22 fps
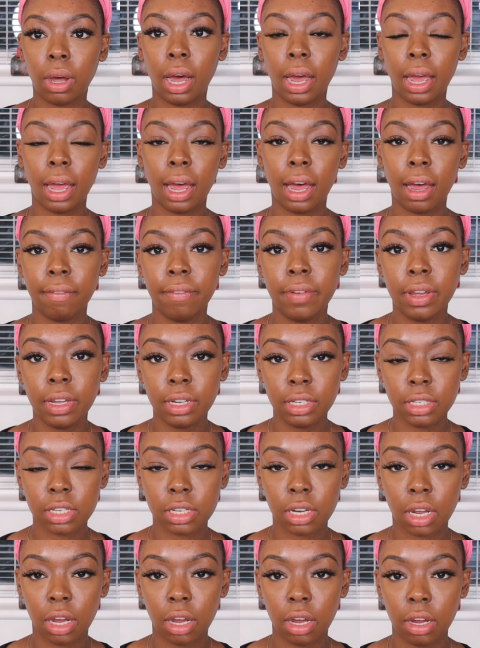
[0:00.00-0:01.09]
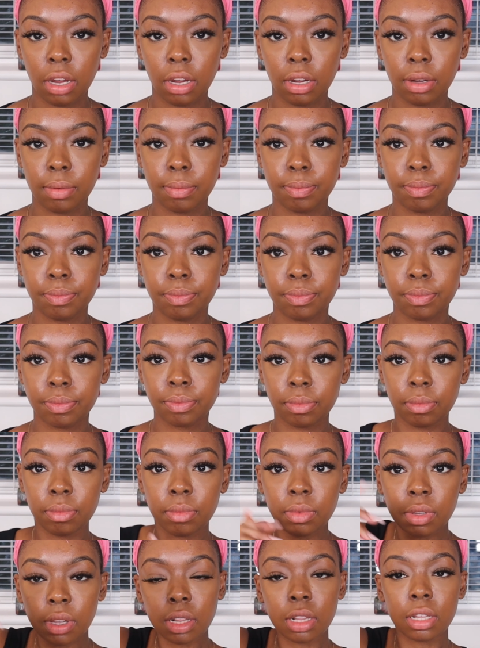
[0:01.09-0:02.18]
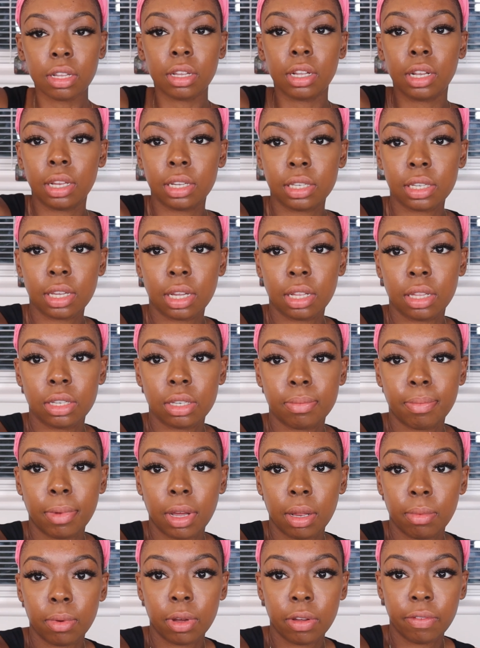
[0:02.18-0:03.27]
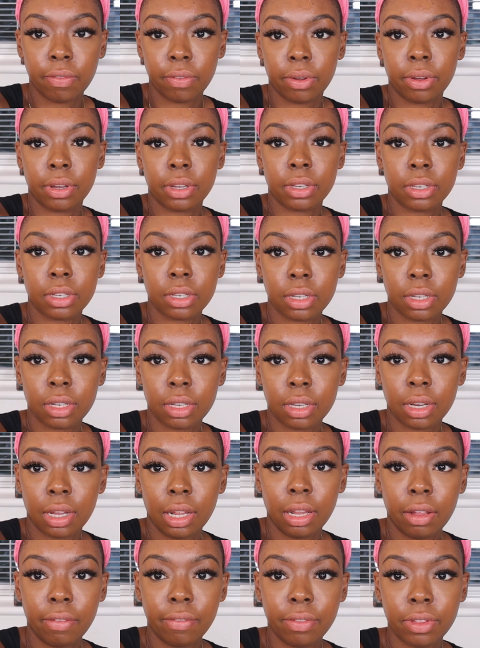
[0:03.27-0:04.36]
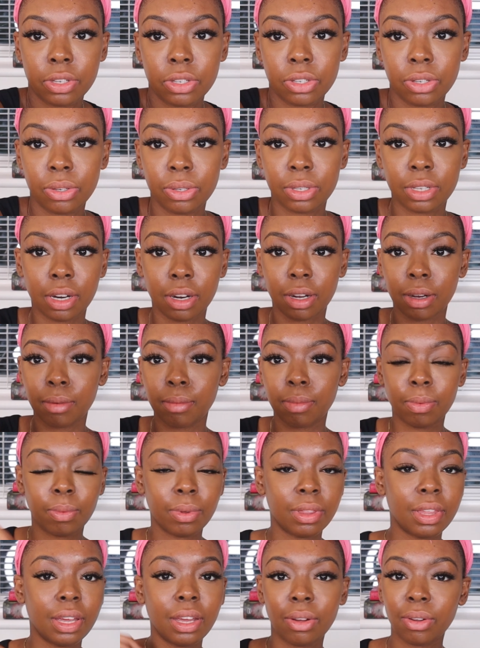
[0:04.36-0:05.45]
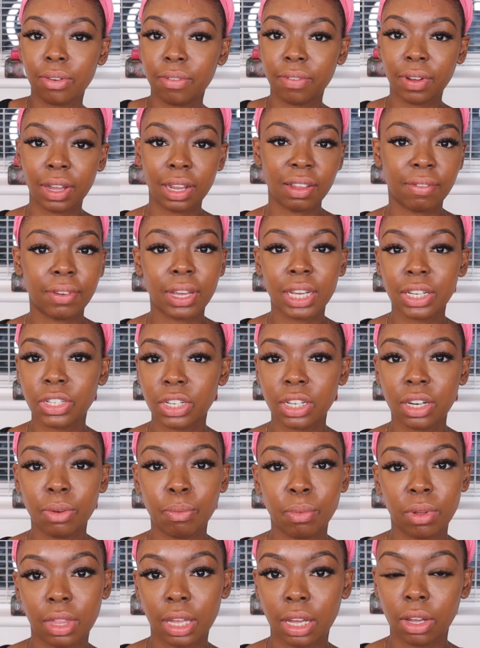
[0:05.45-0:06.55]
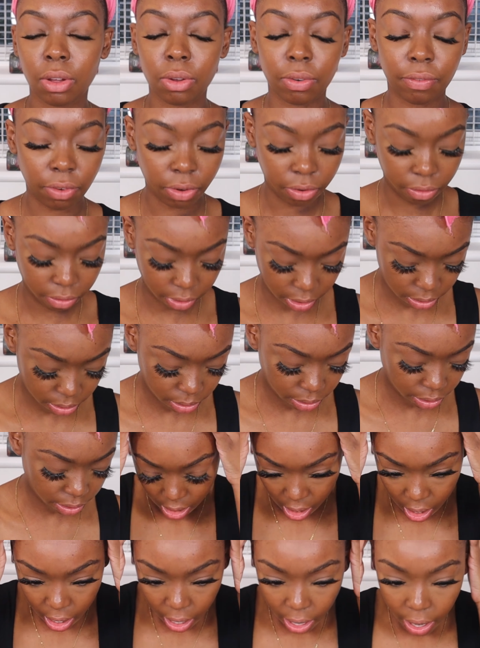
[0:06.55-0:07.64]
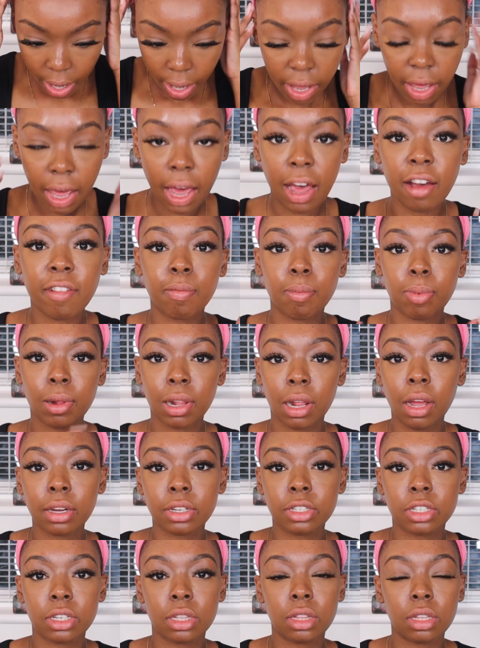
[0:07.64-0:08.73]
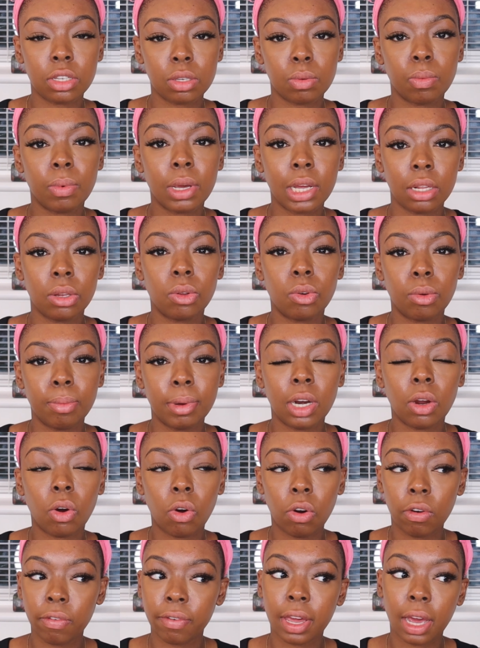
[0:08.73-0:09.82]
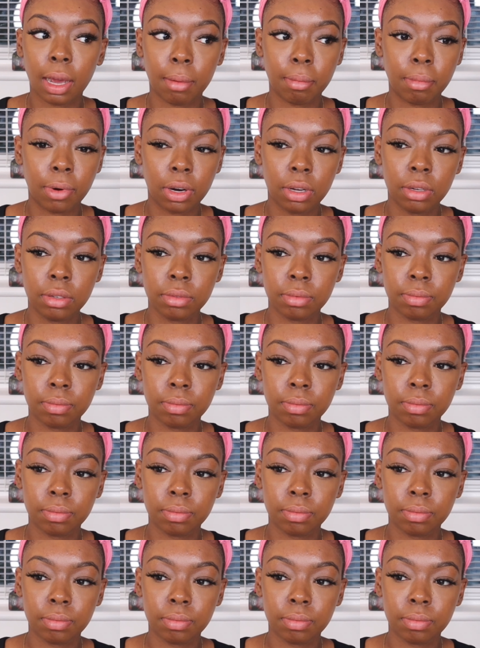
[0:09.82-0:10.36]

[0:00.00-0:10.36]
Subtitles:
I haven't, let's get this bad boy focusing. I love this new setup. We thank God for elevation and we thank God for growth. I have plucked this wig a little bit off camera